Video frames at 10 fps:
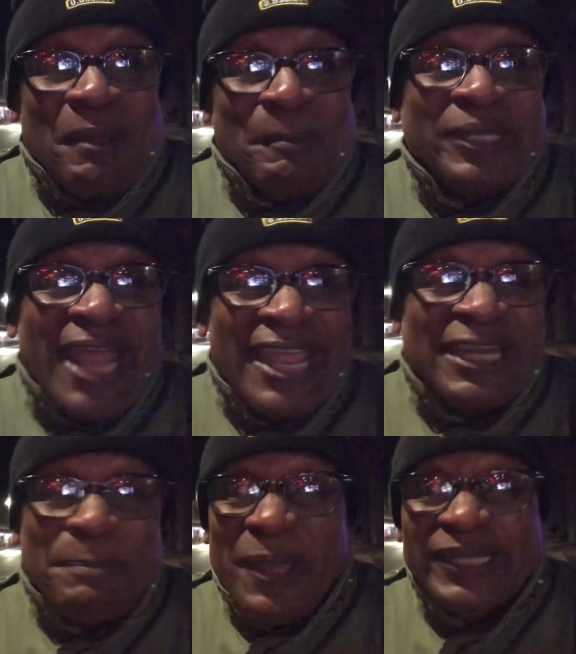But they in
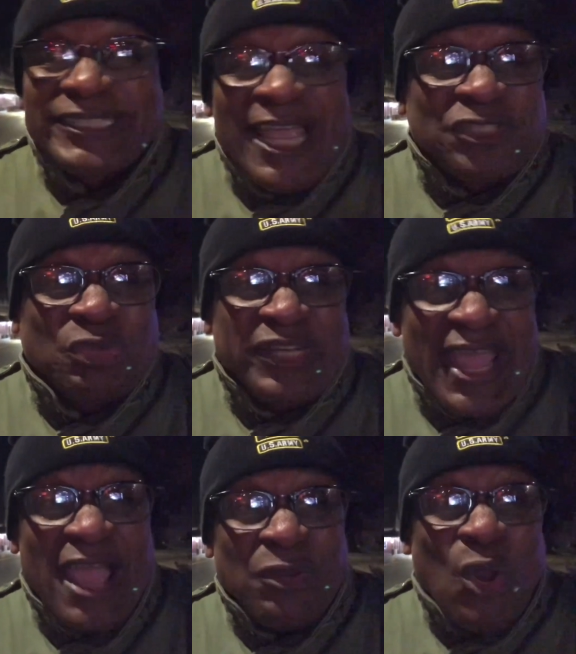the penitentiary
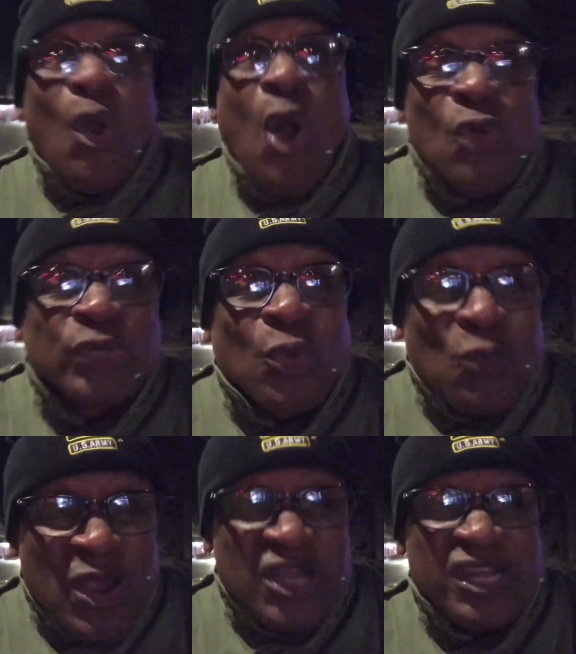now, or on the
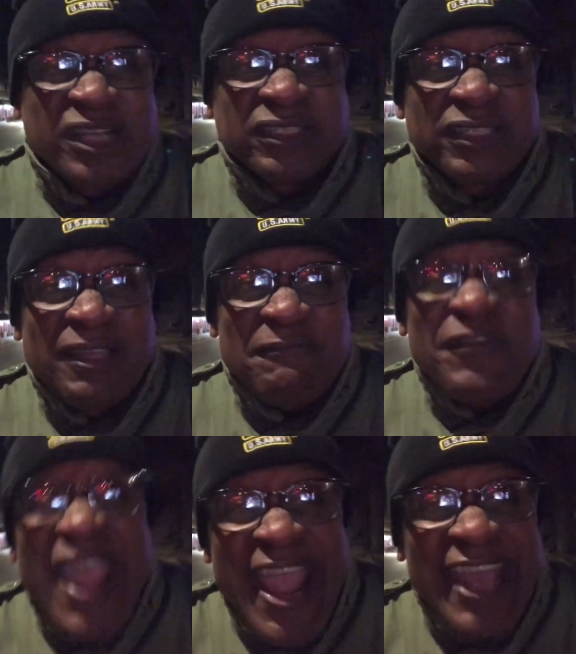run.
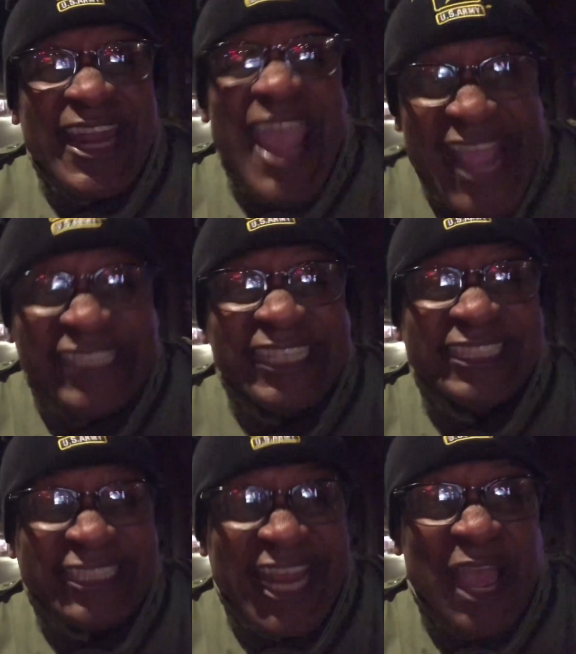Fed
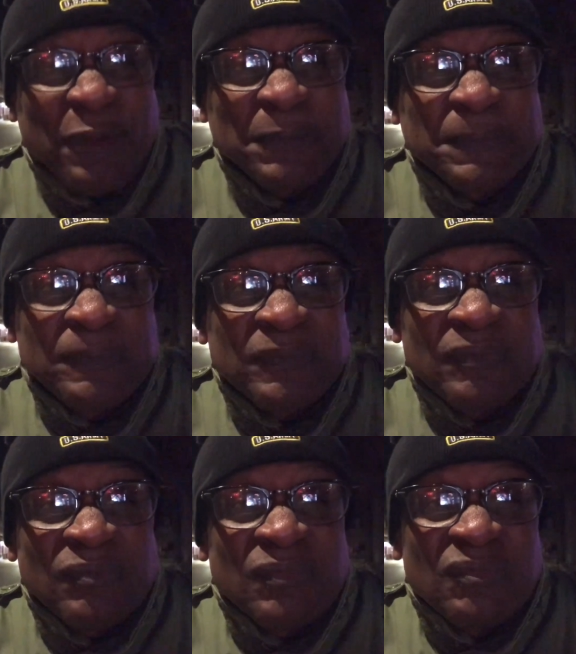agents now.
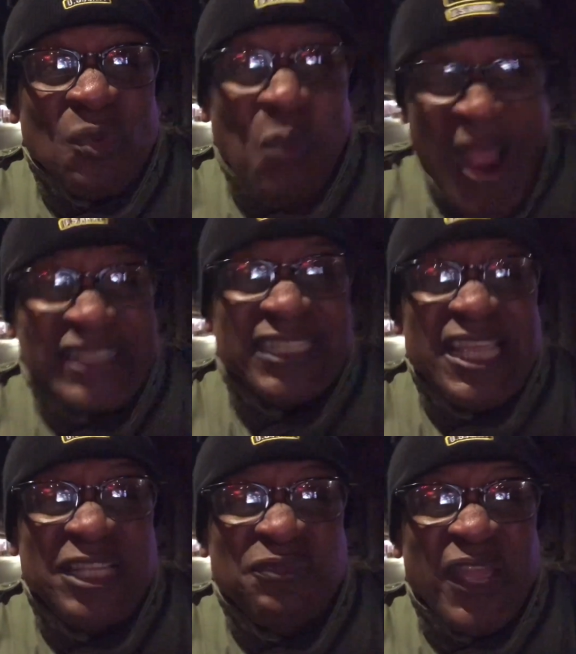Watch
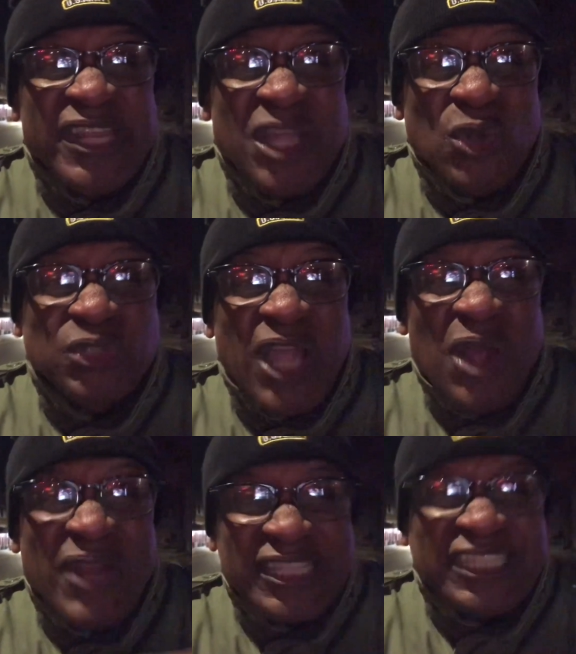these videos,
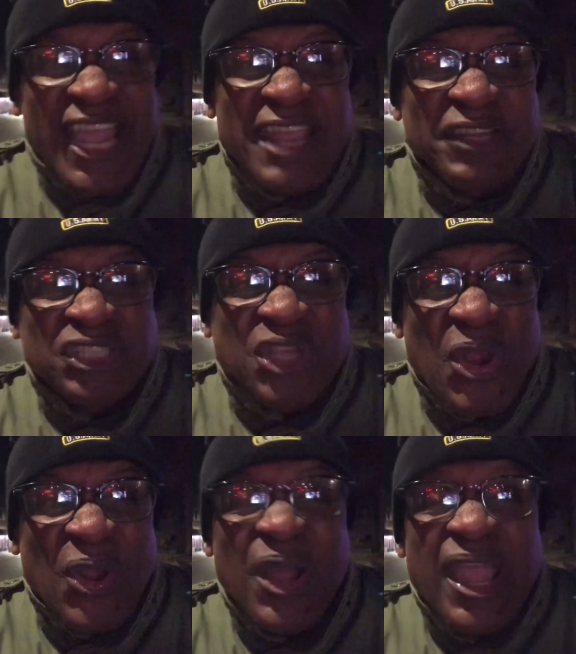y'all. Let's save this
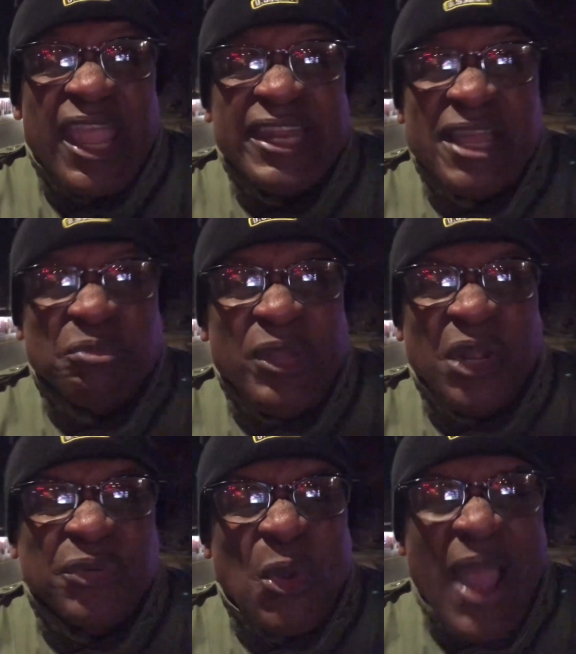girl. And we
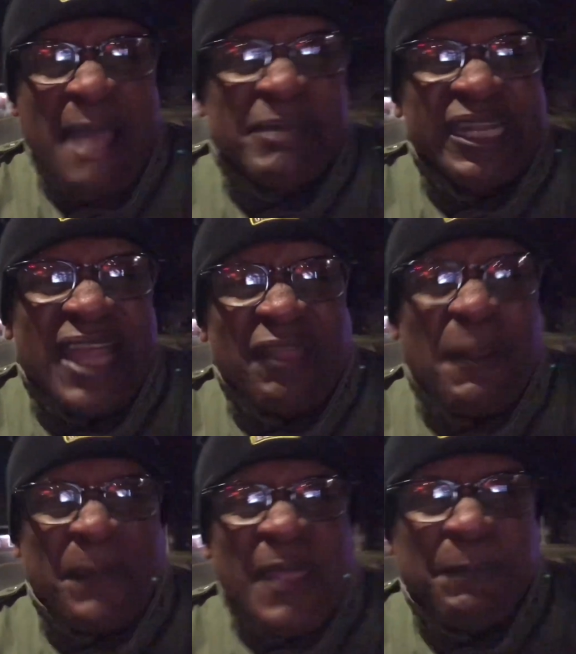don't know how many
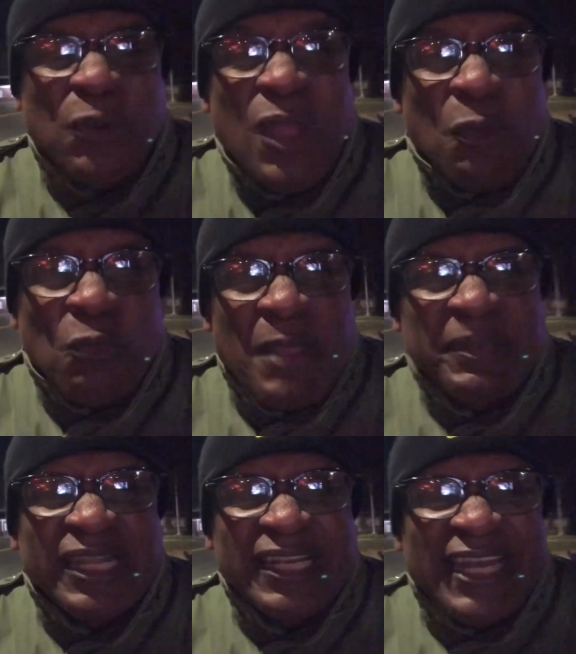other people,
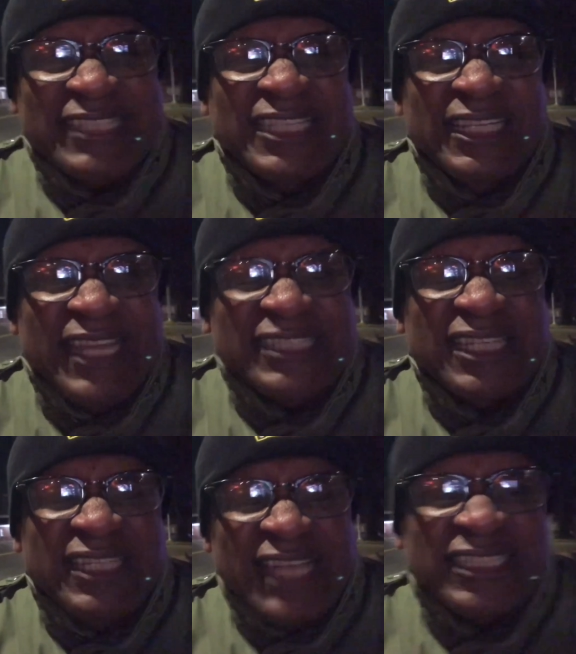women that
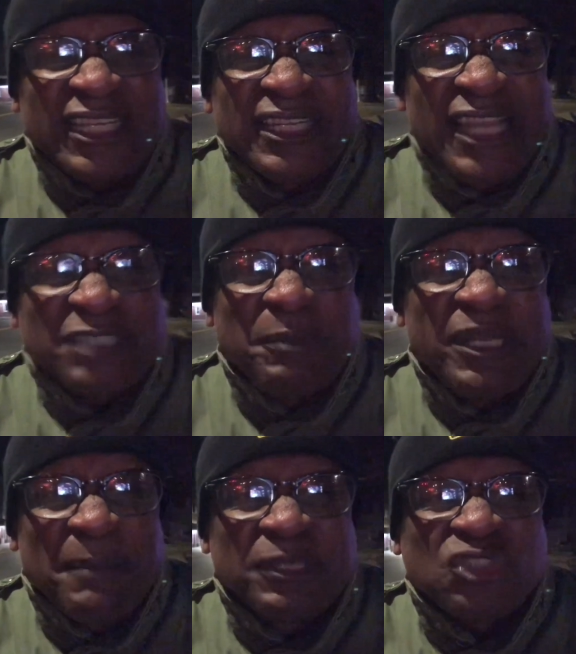
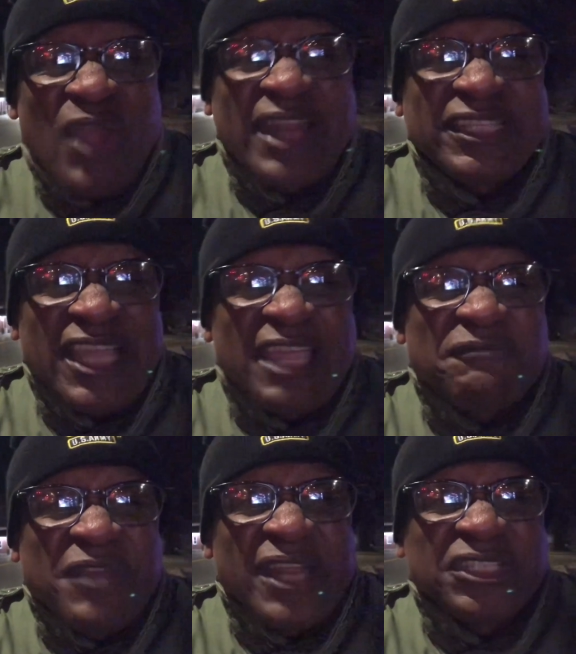lesbian is trying to take
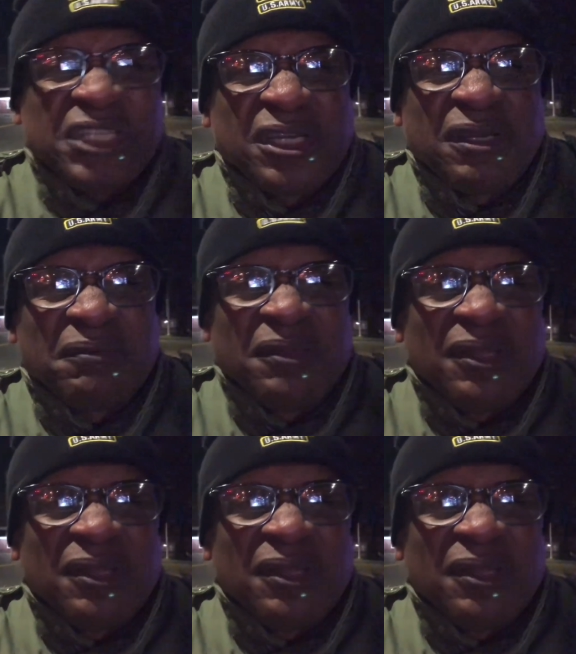advantage of.